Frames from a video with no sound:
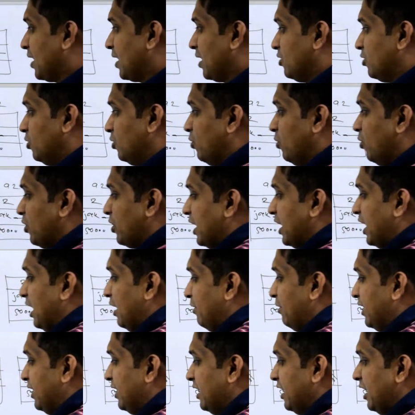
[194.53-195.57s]
So for
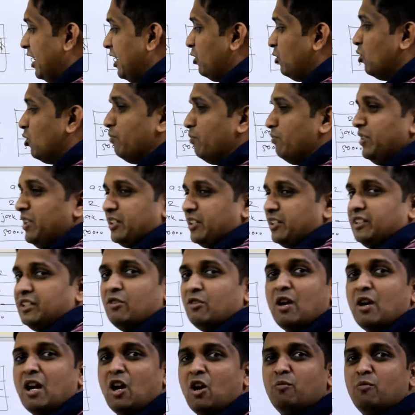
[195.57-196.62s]
A1 and A2 objects,
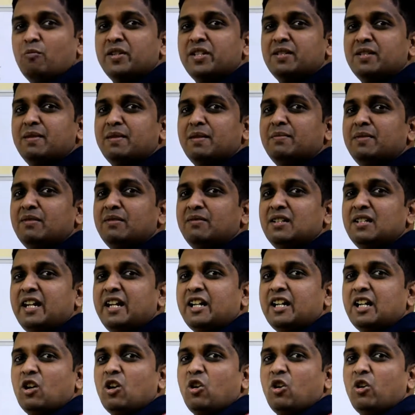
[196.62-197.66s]
now how much memory will
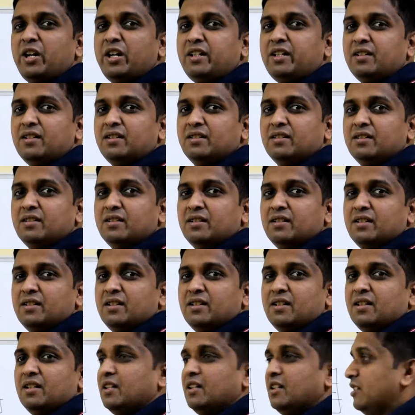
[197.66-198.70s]
get allocated?
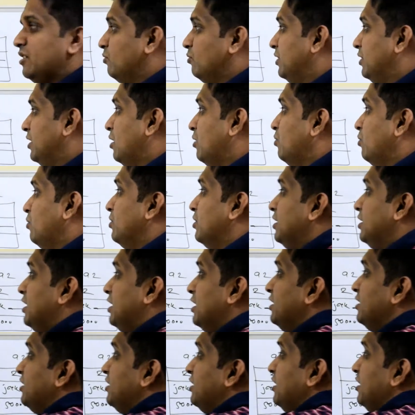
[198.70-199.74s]
Now
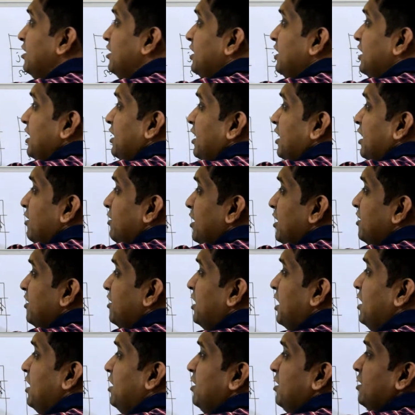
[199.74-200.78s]
there is a
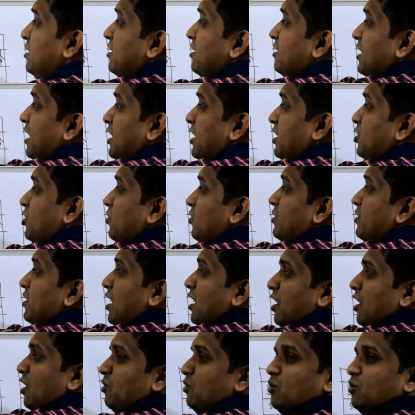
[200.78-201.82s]
change in the size of the
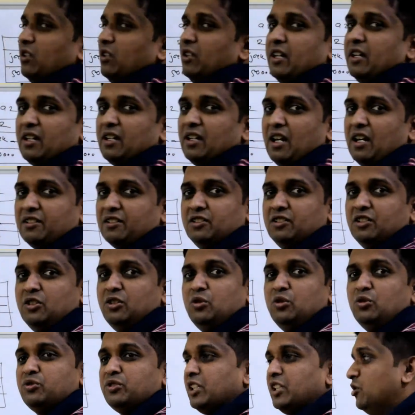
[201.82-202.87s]
account holder class. The
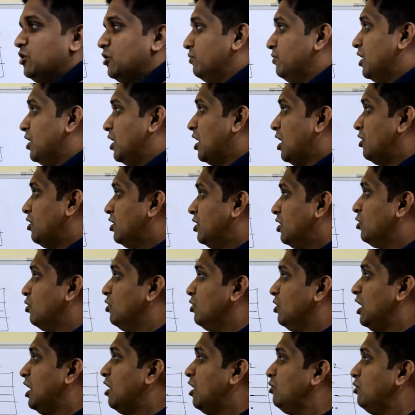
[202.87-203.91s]
new size of the
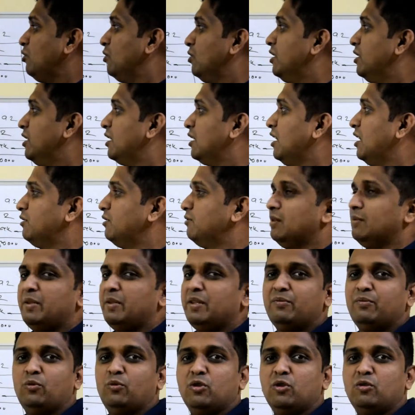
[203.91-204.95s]
account holder class will be
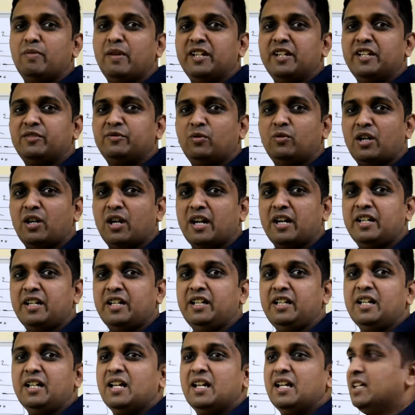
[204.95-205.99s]
4 bytes for
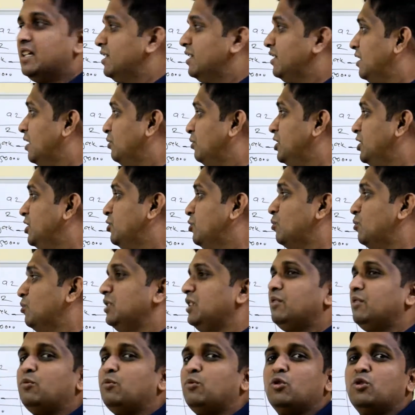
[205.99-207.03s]
ID. Now this is
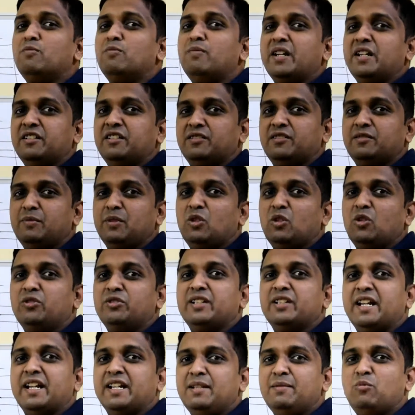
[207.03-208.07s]
only 4 bytes because
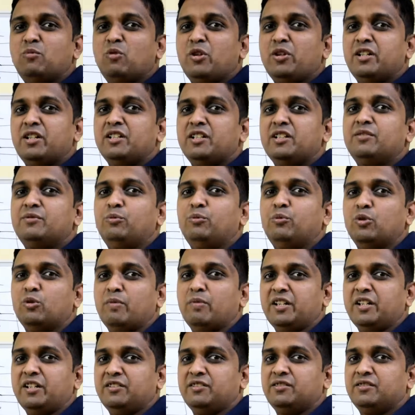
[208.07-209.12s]
any pointer is 4
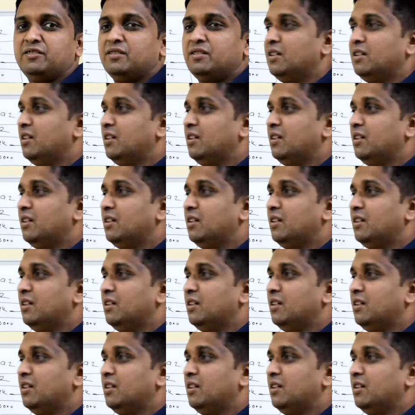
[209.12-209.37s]
bytes.